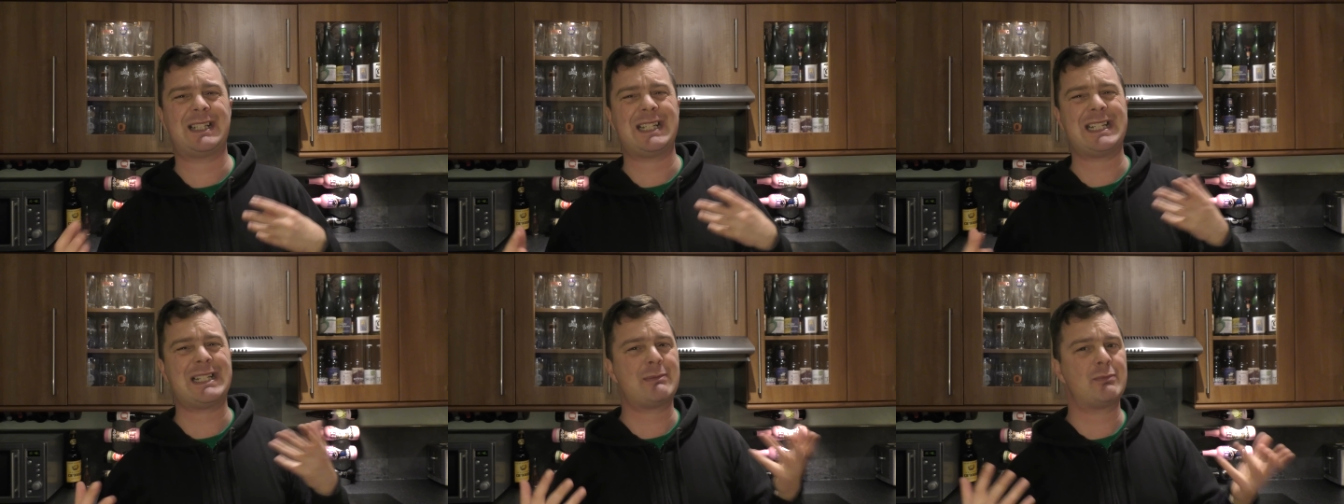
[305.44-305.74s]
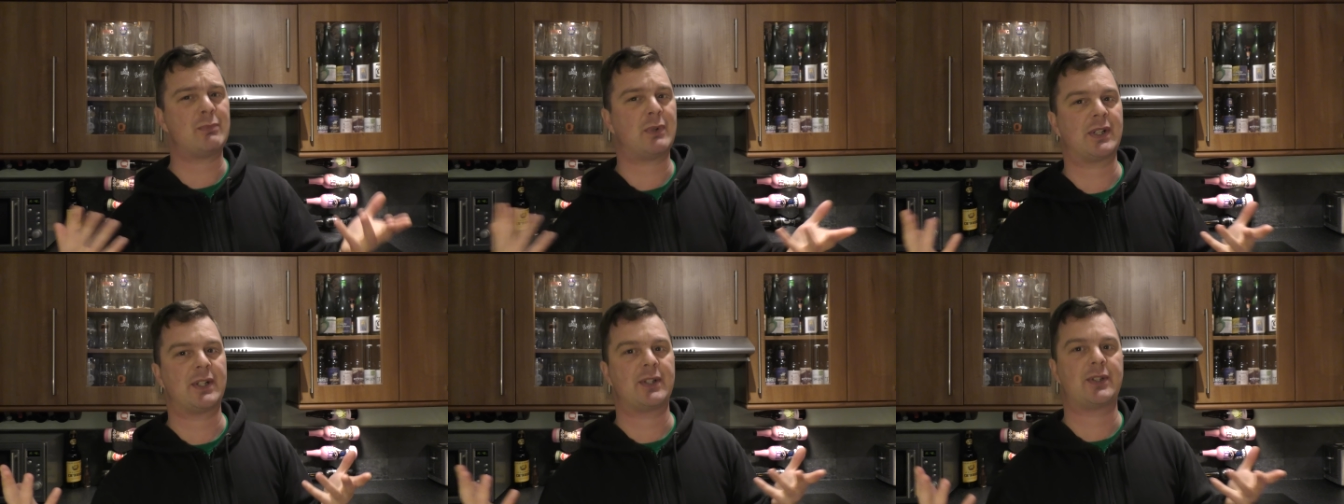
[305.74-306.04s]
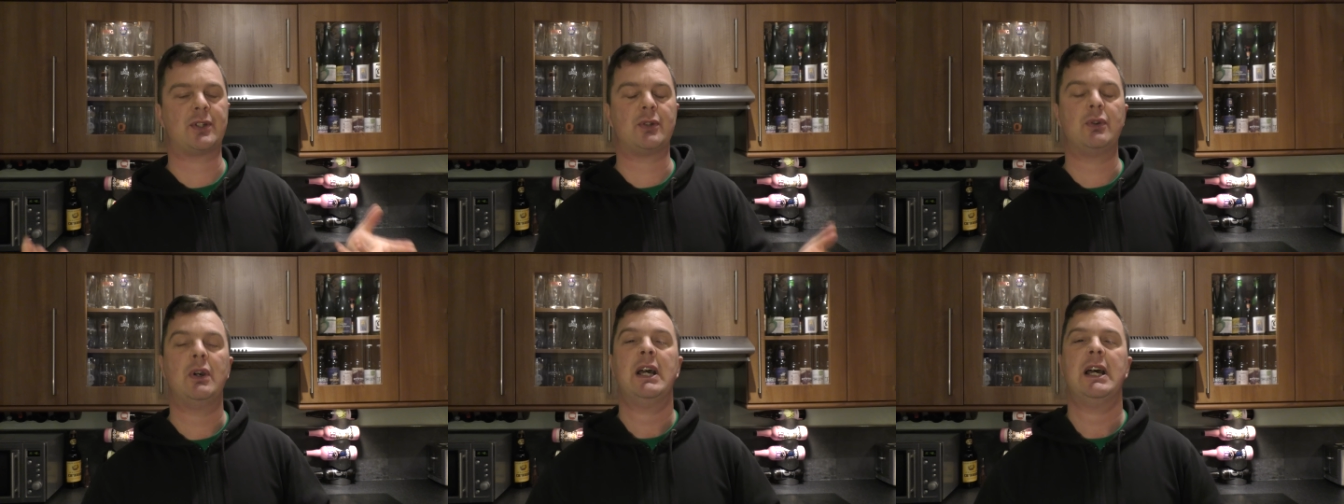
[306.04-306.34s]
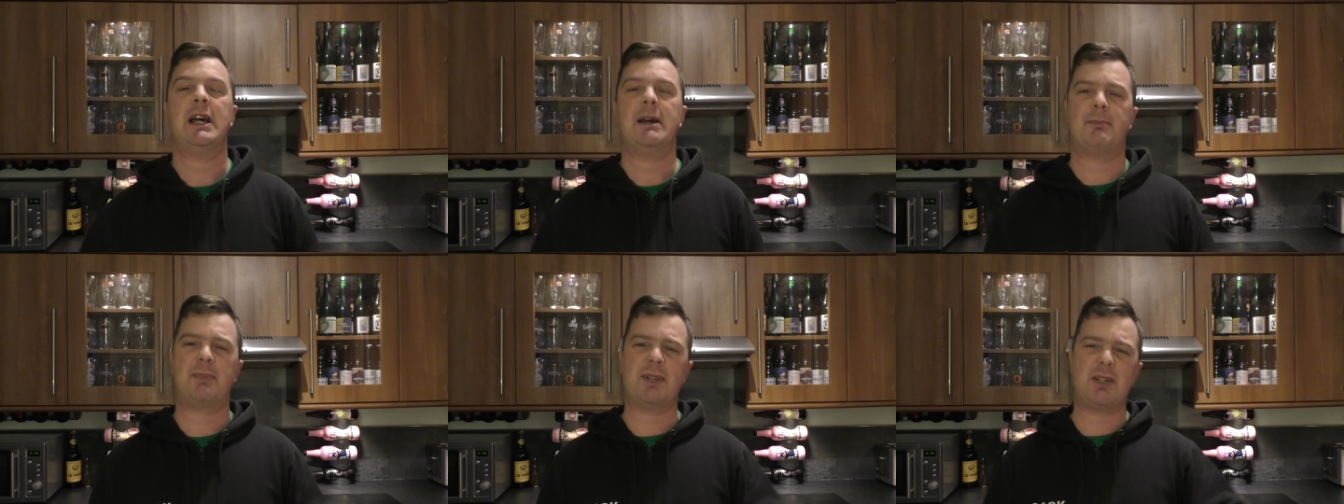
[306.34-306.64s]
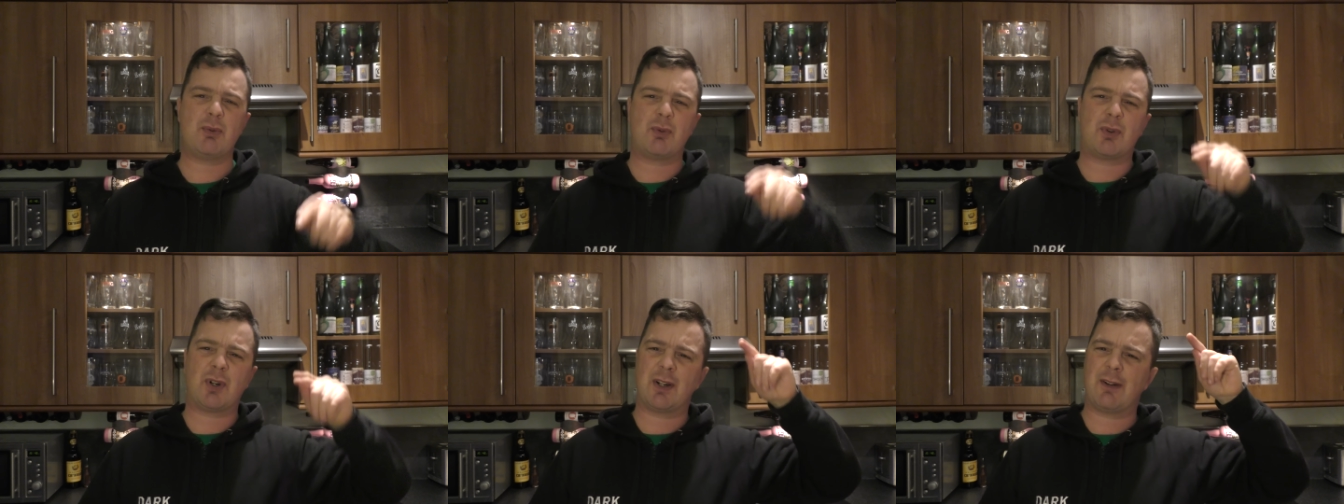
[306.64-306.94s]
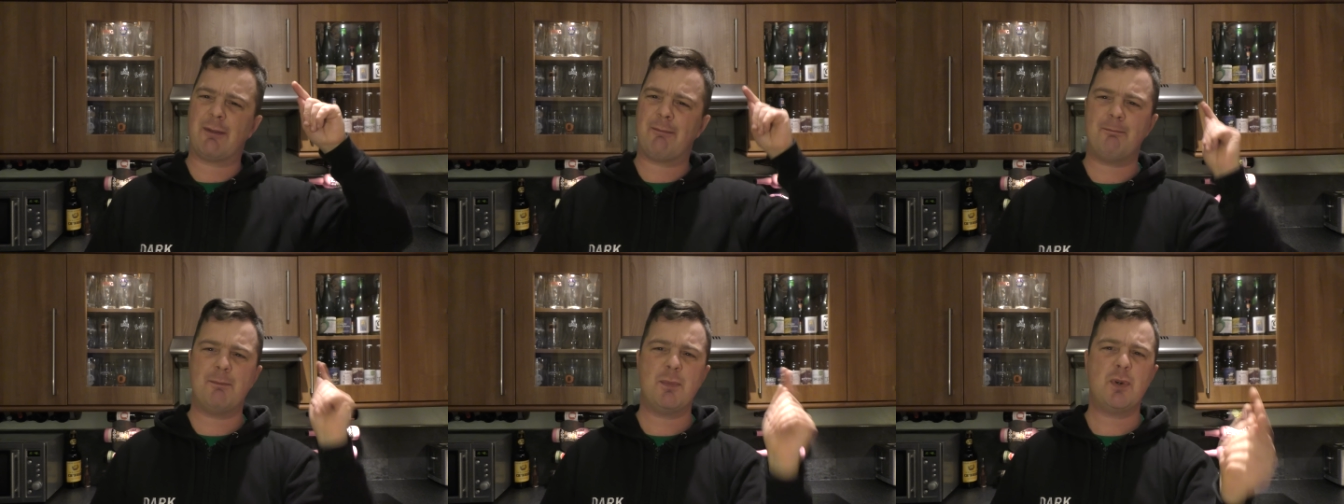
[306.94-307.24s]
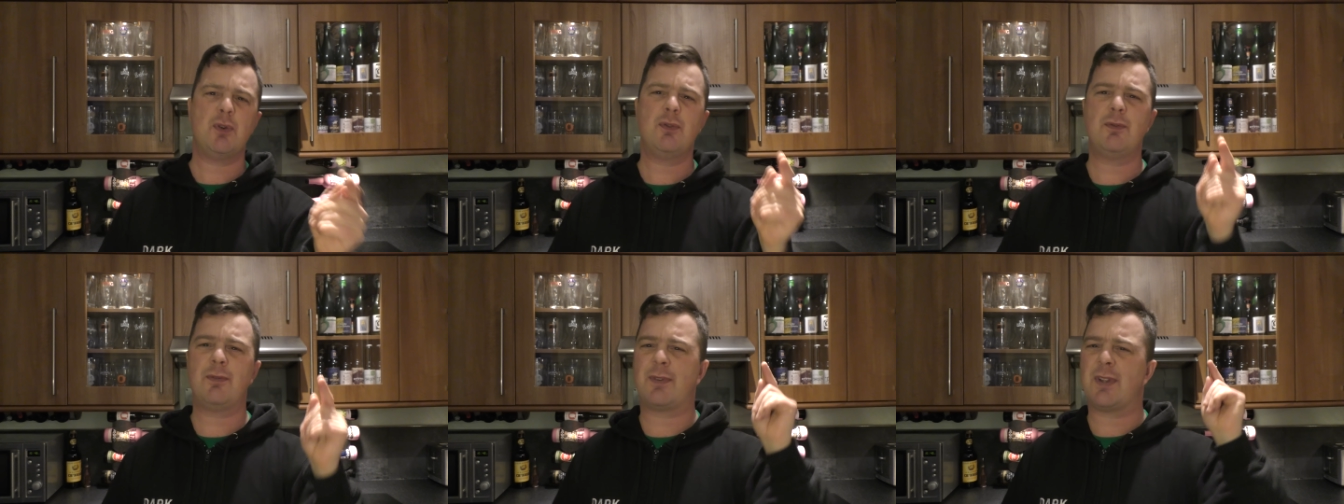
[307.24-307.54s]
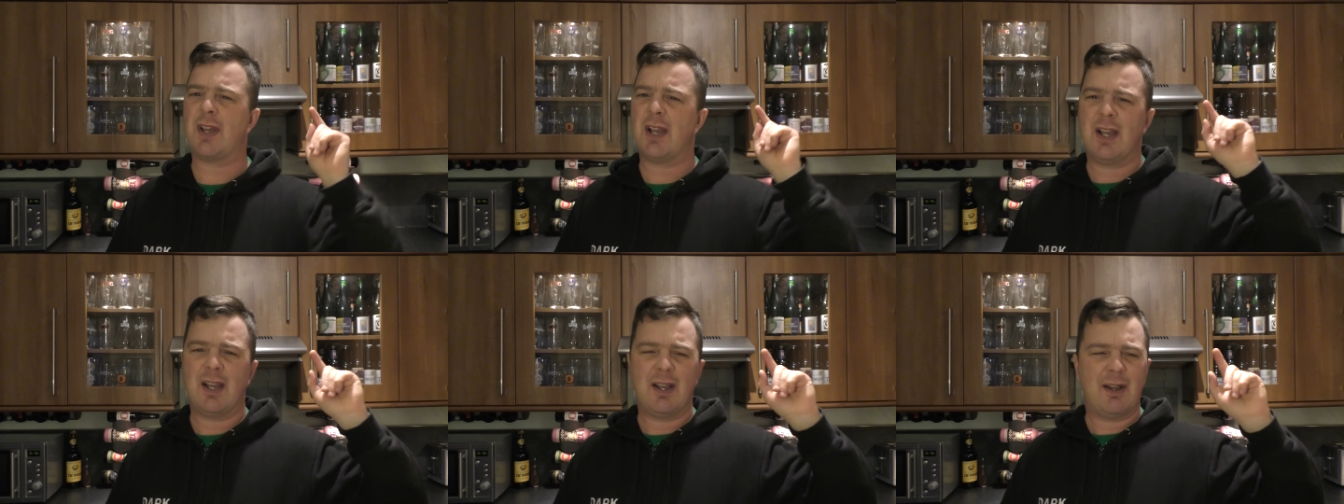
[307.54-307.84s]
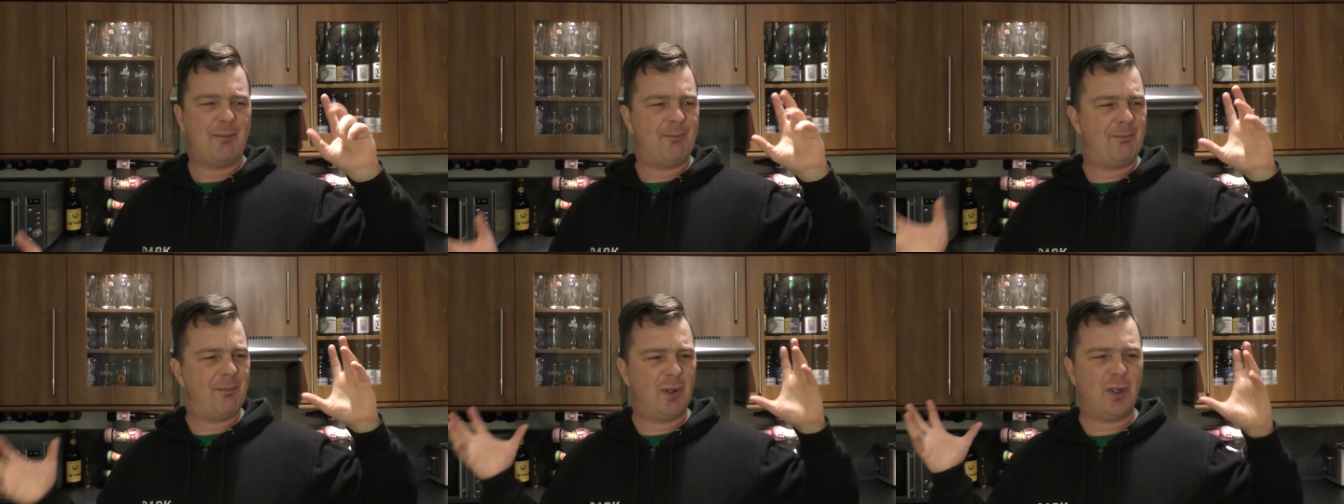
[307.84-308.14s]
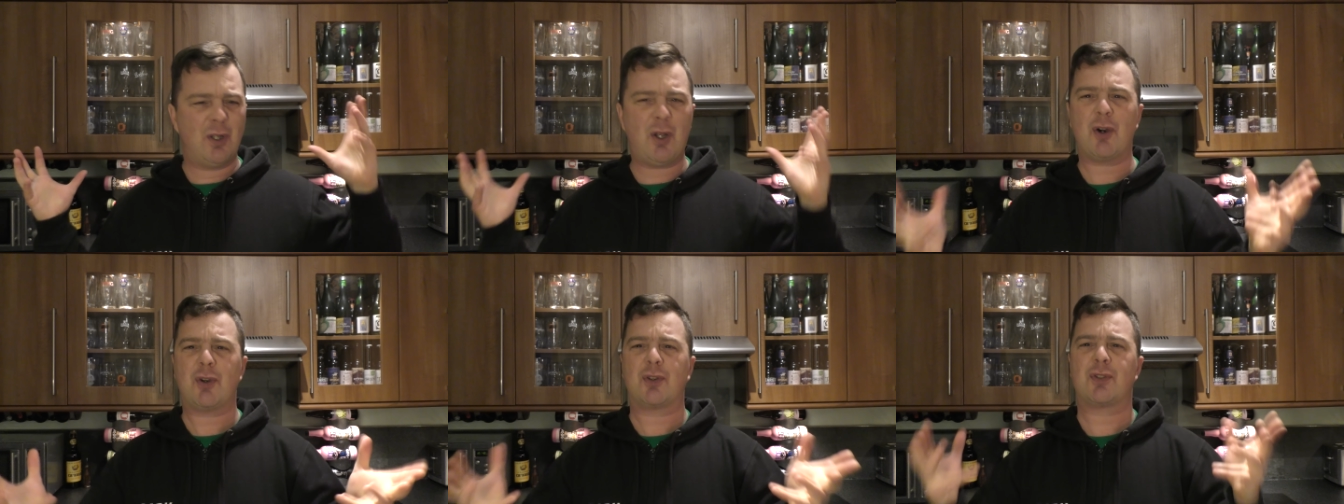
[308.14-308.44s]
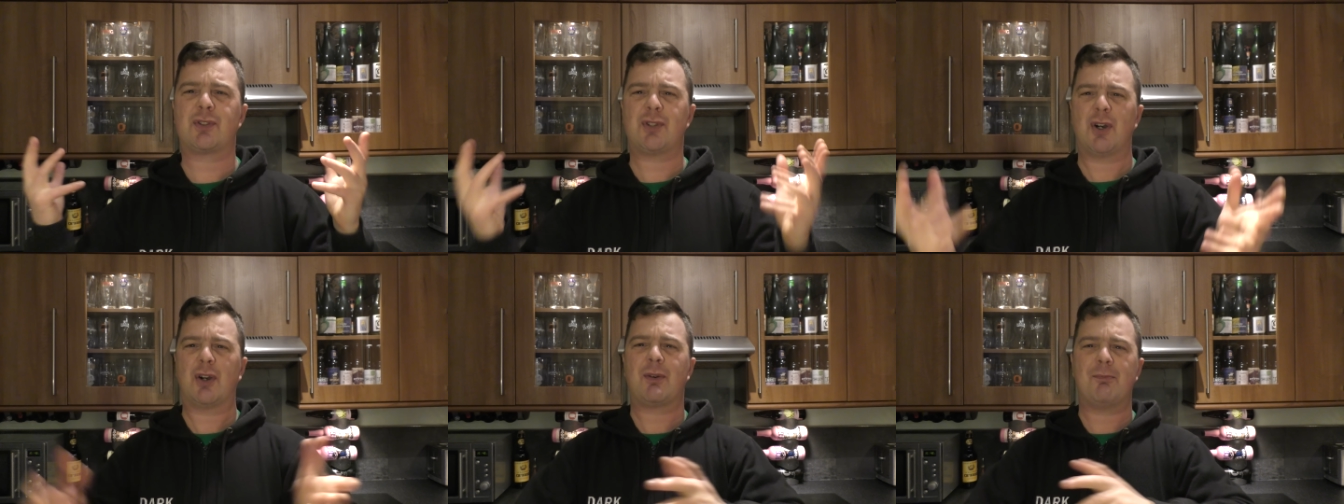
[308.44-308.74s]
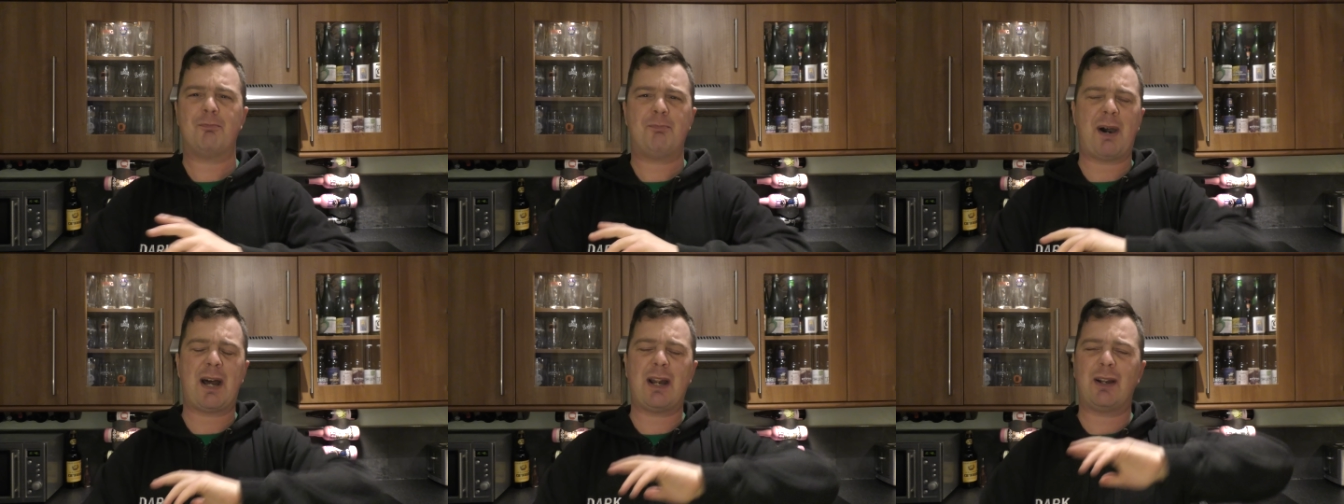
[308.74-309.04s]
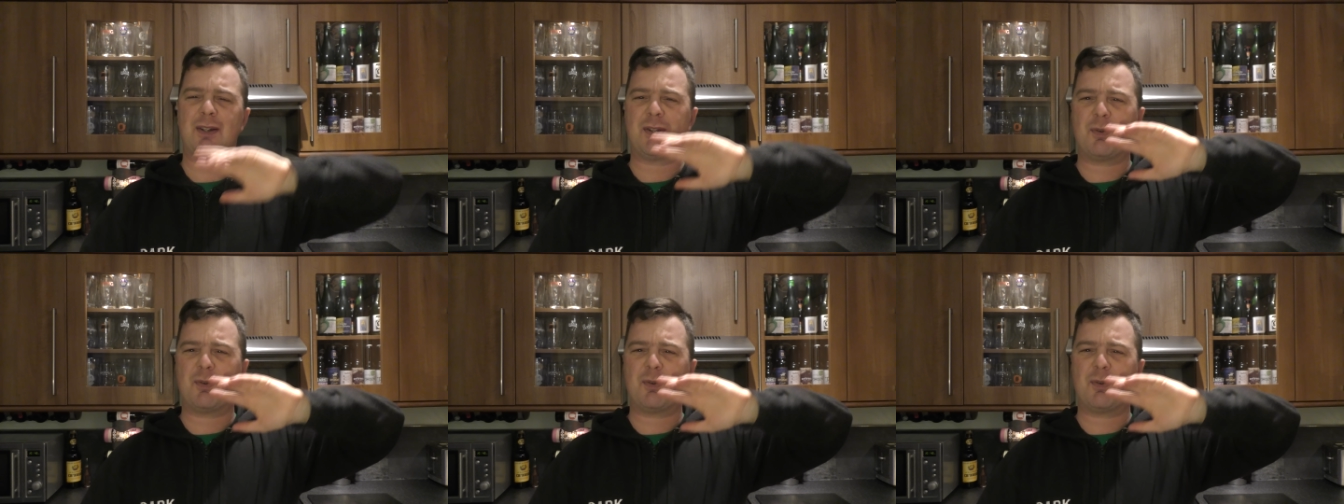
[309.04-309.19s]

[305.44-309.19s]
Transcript: didn't want to do, but you kind of moved lock, stock and barrel.